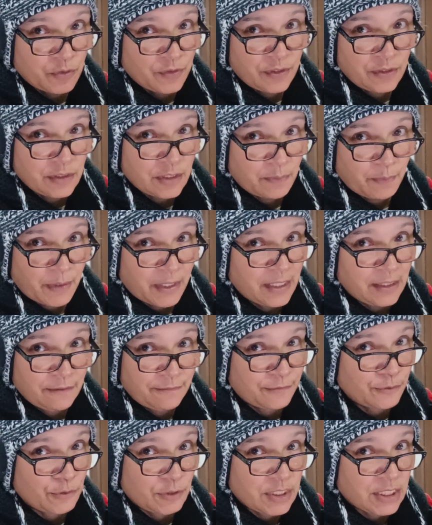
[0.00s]
want to pay the
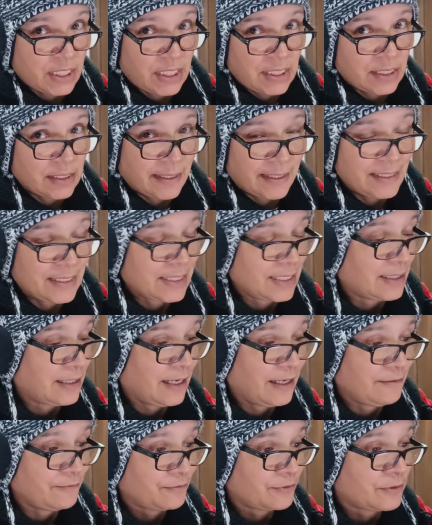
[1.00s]

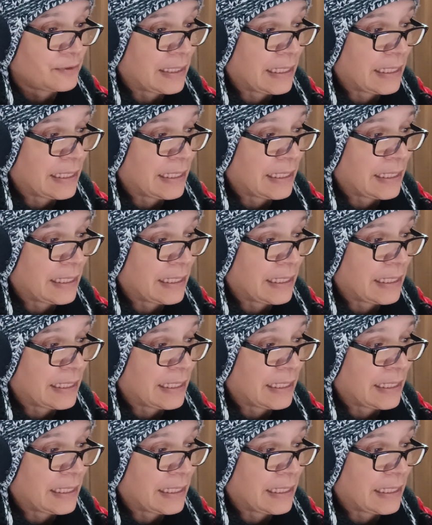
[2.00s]
$14.99 for